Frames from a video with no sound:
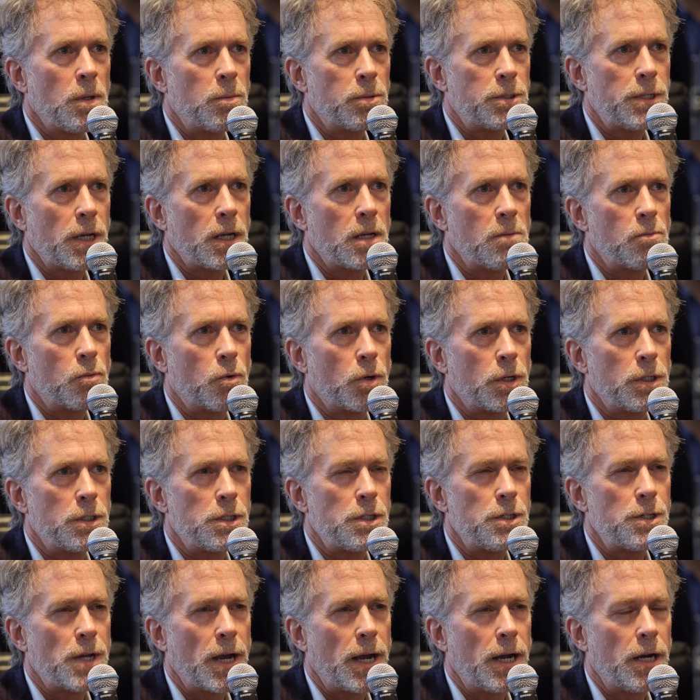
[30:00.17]
people taking
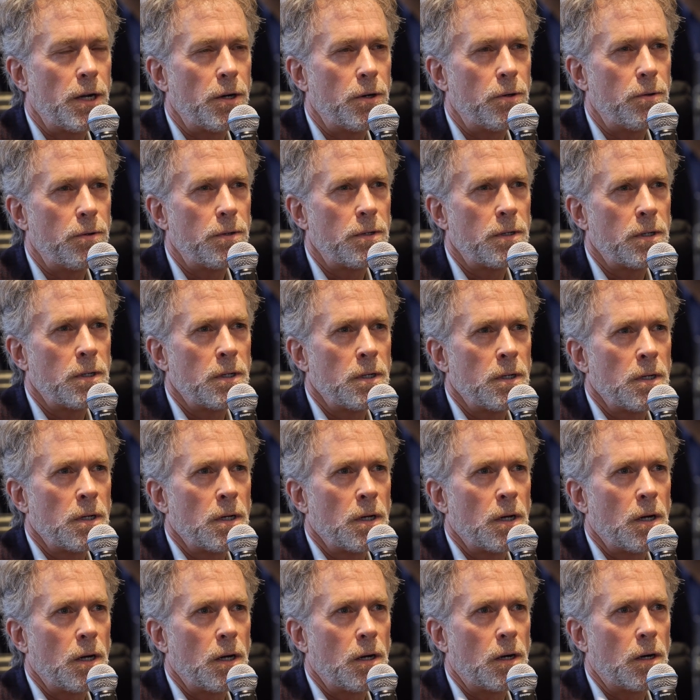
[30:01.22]
mortgages out
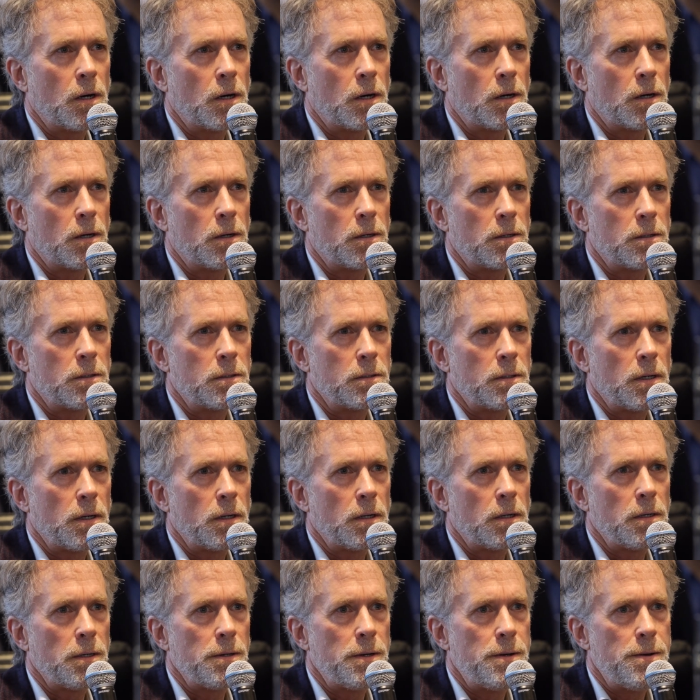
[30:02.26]
are
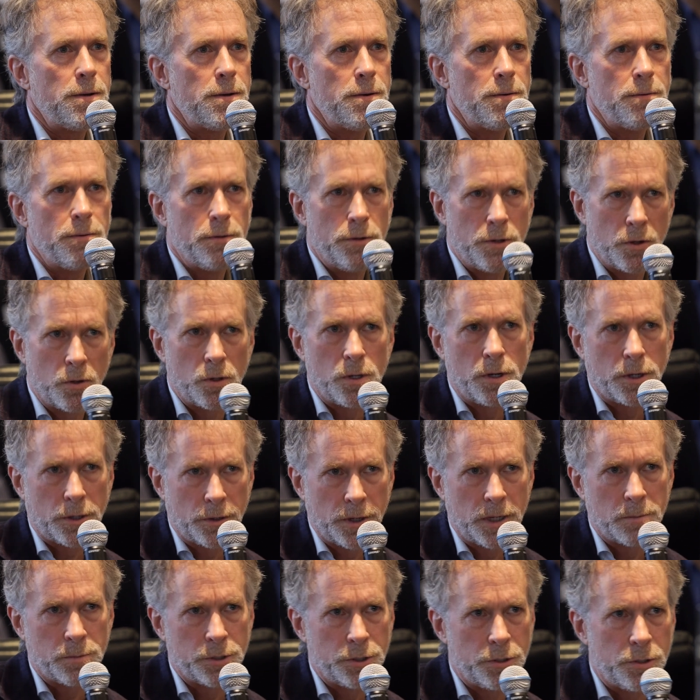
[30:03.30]
no longer